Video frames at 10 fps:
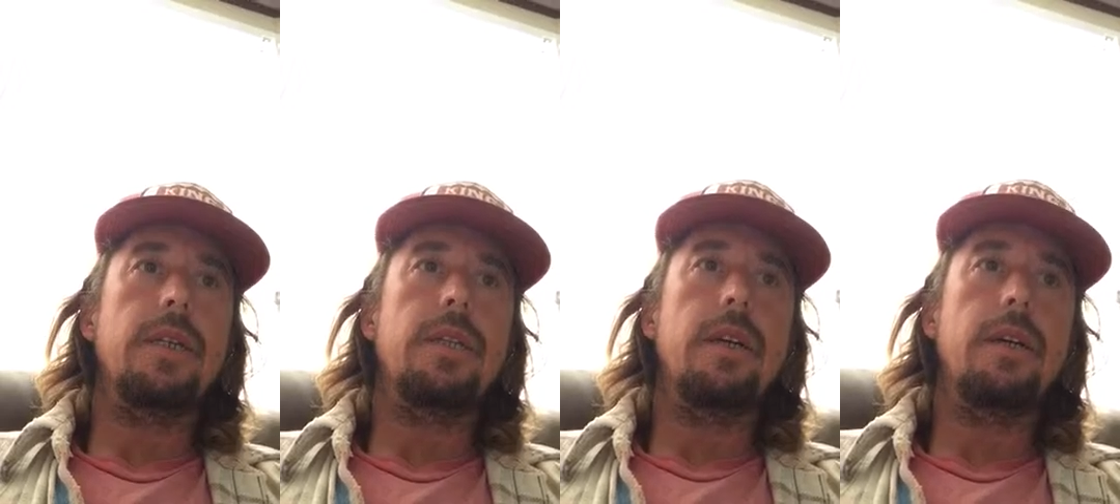he
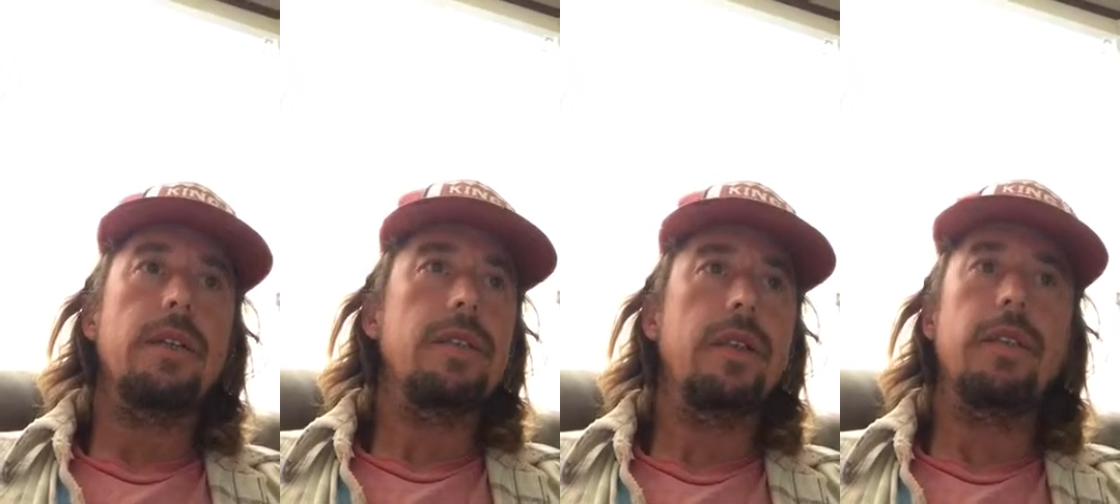
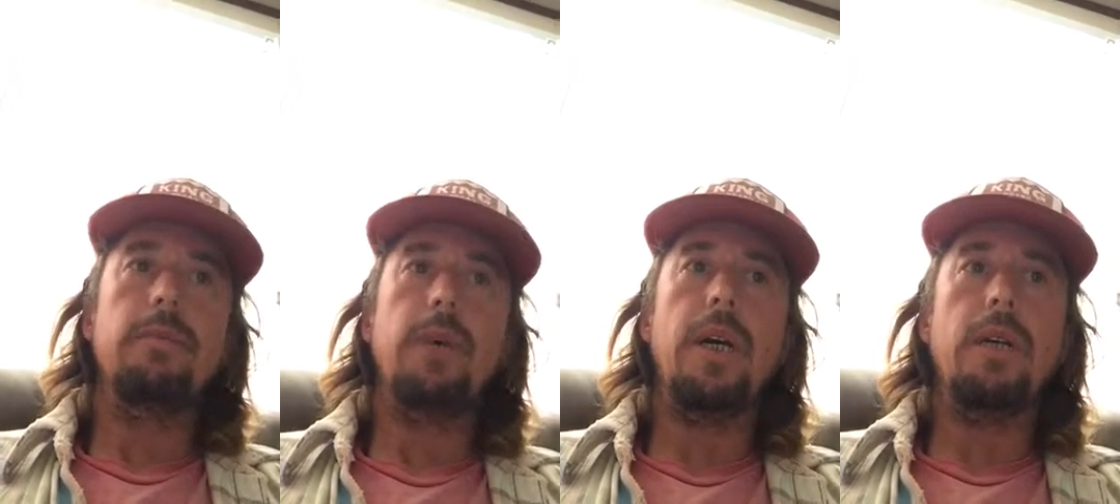started
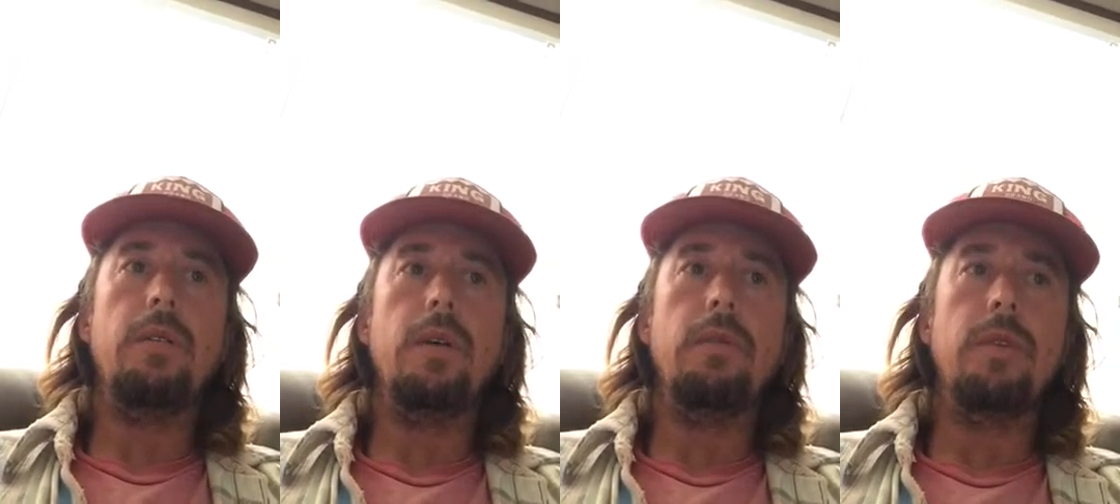turning back
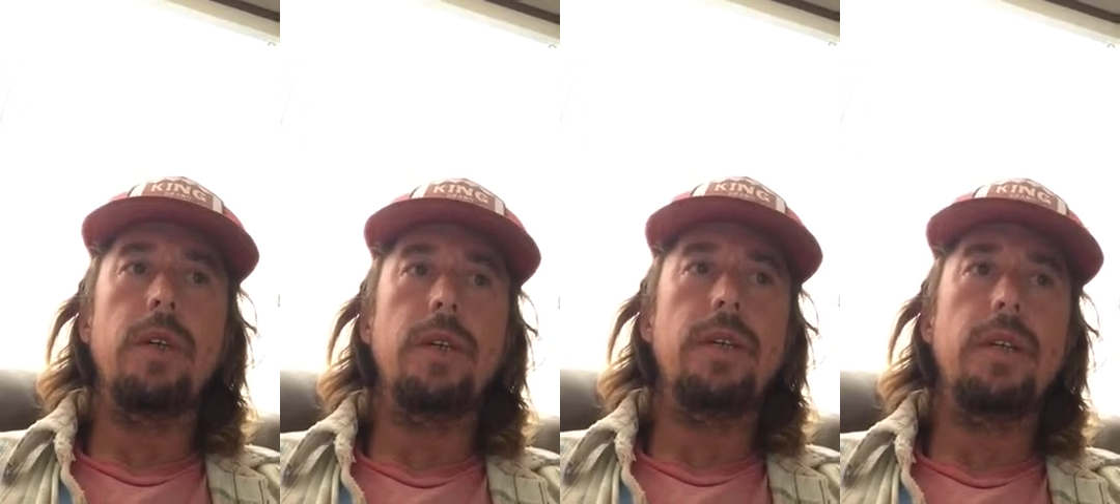one way
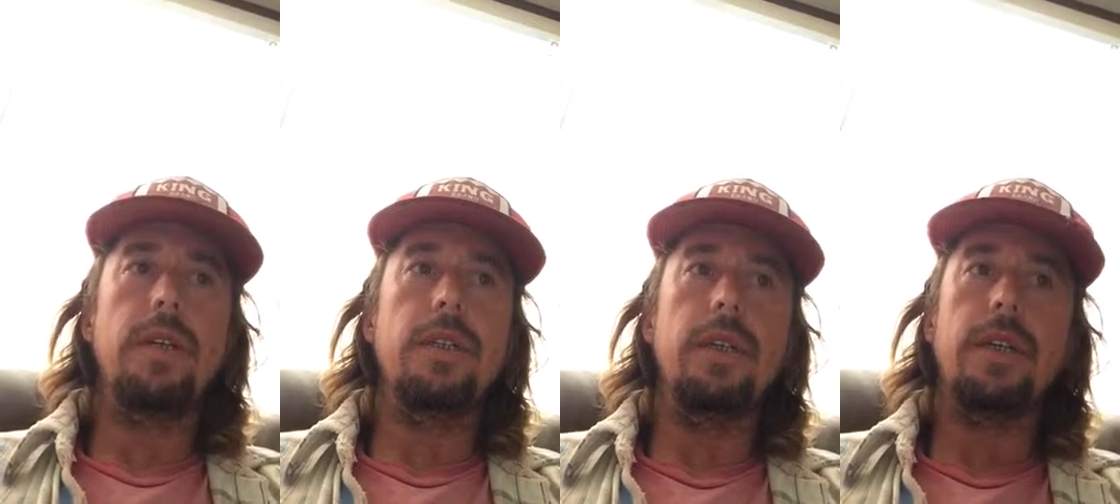or
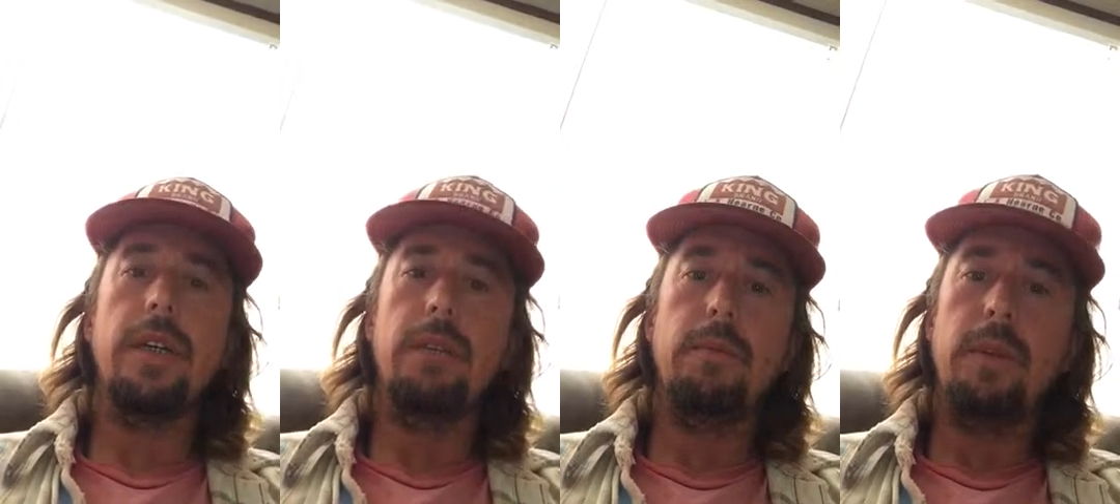another. I
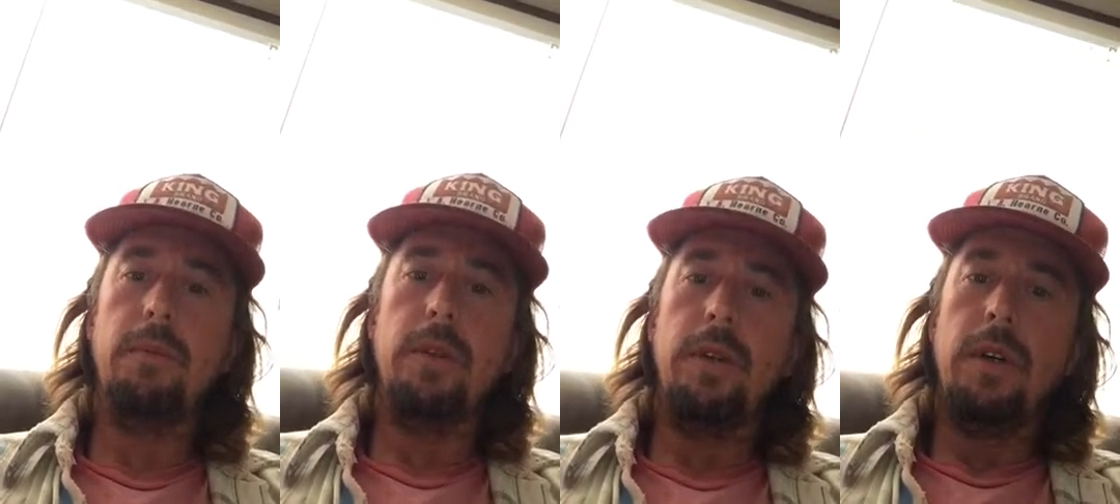can't
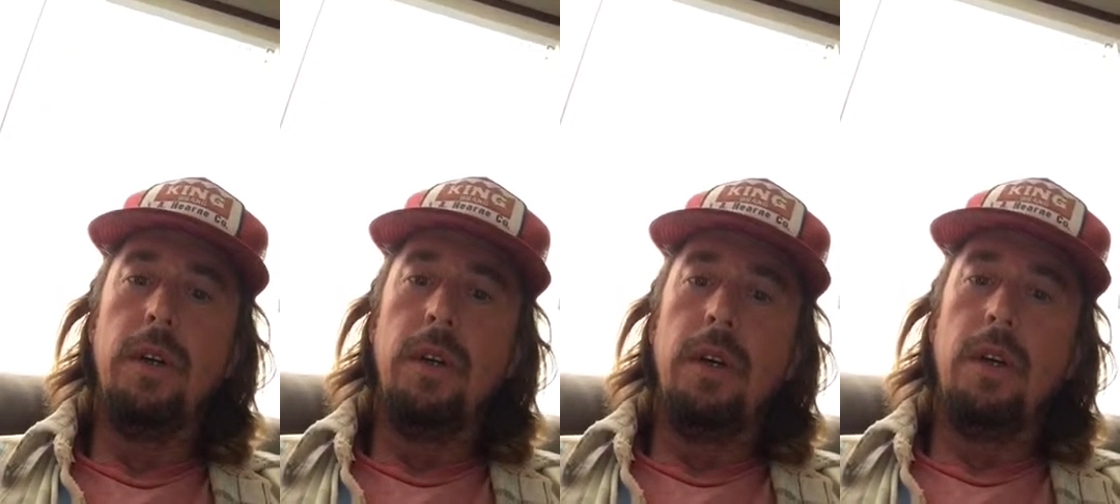remember,
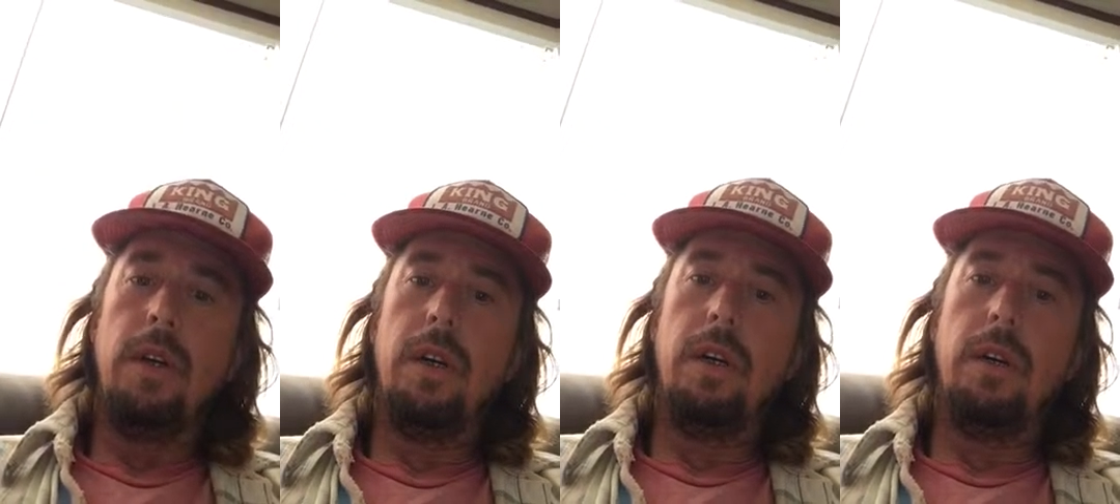
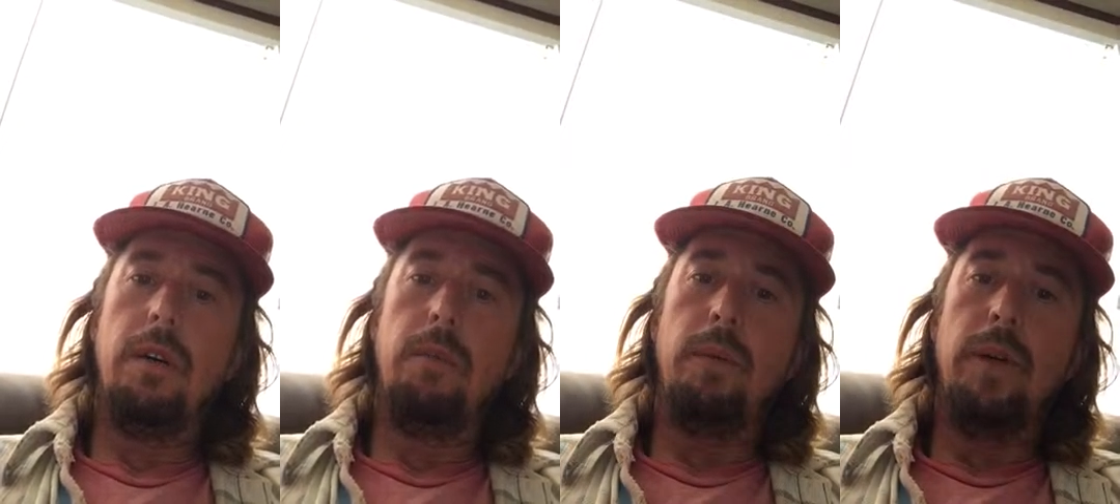
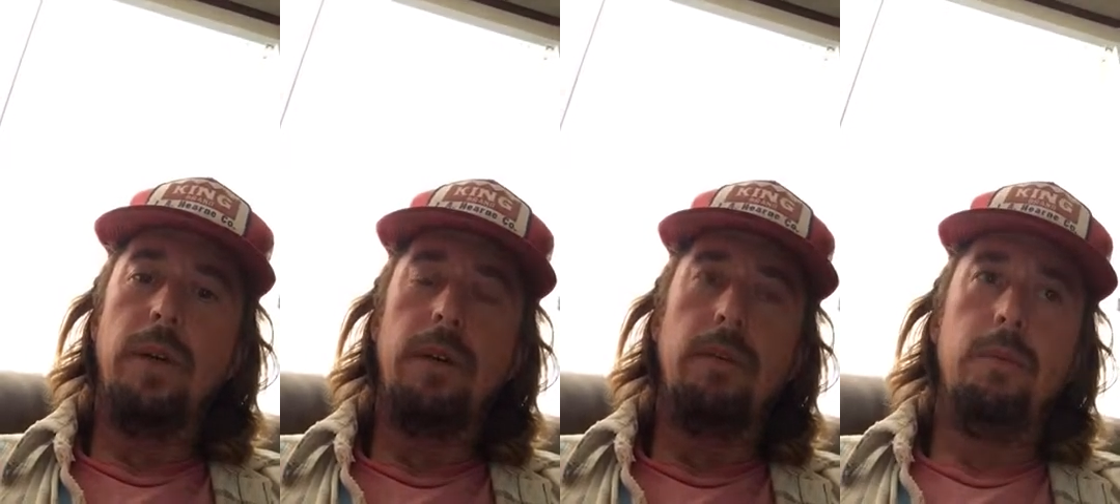but
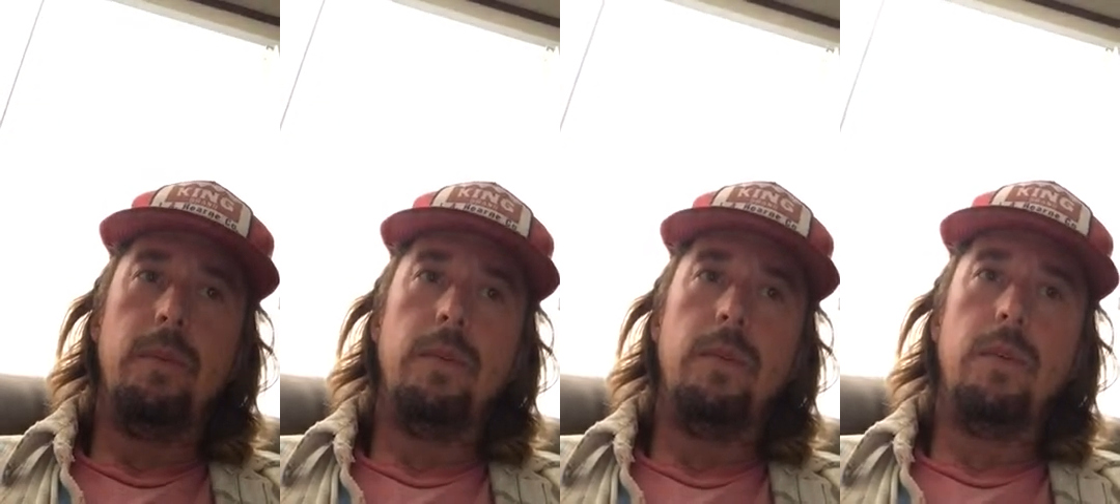
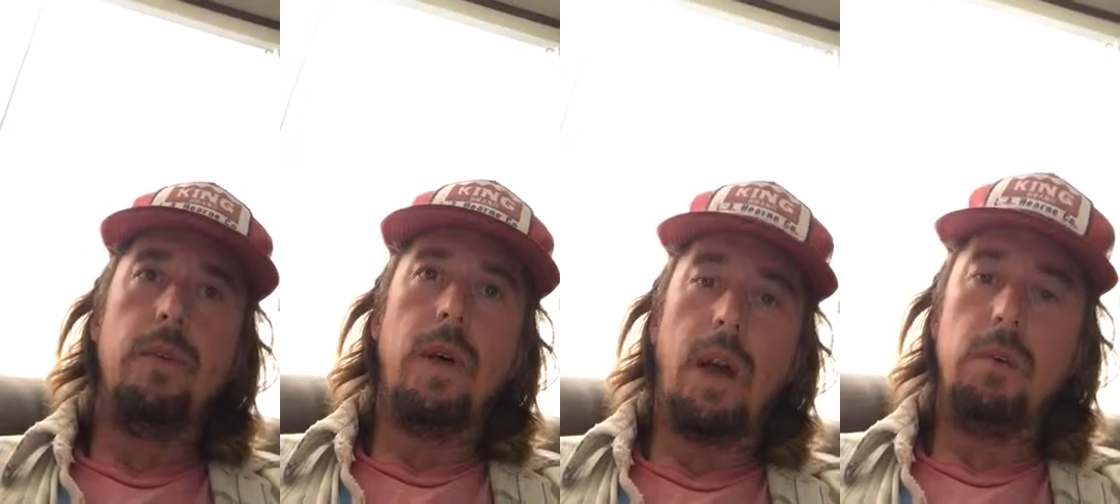
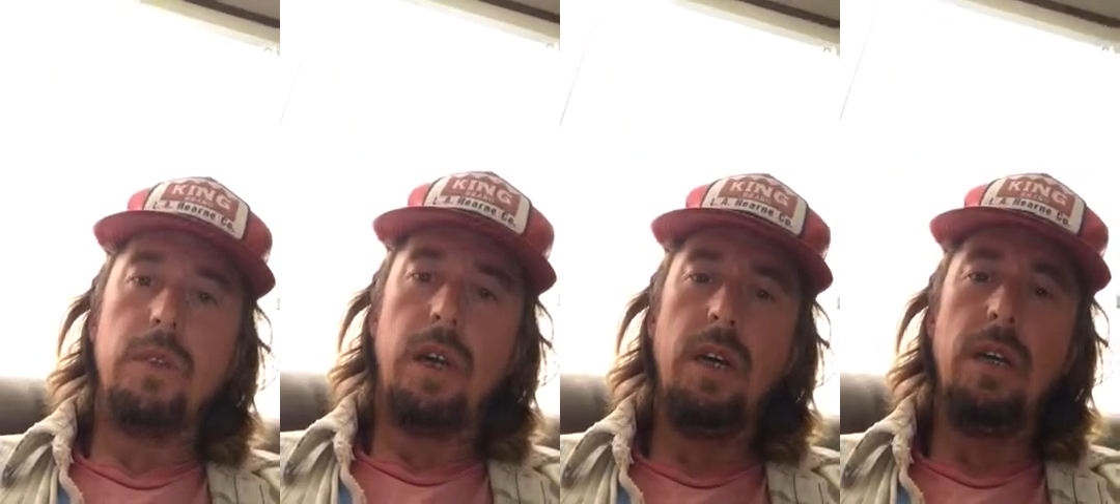I
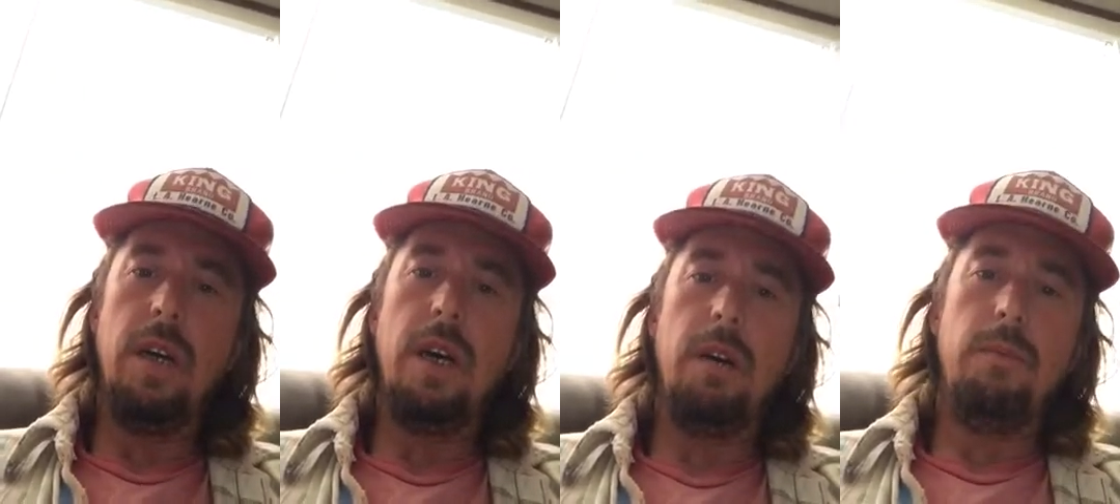was hung
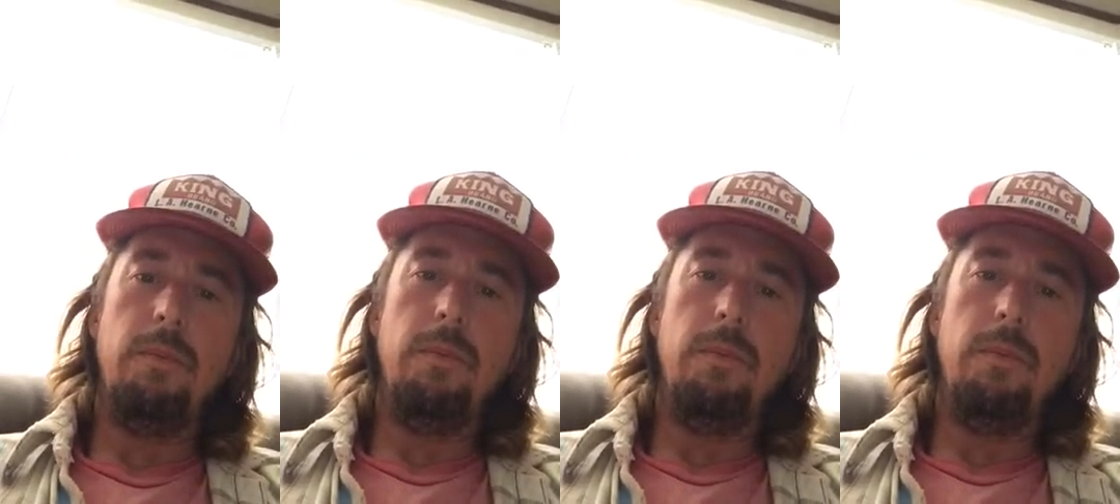up.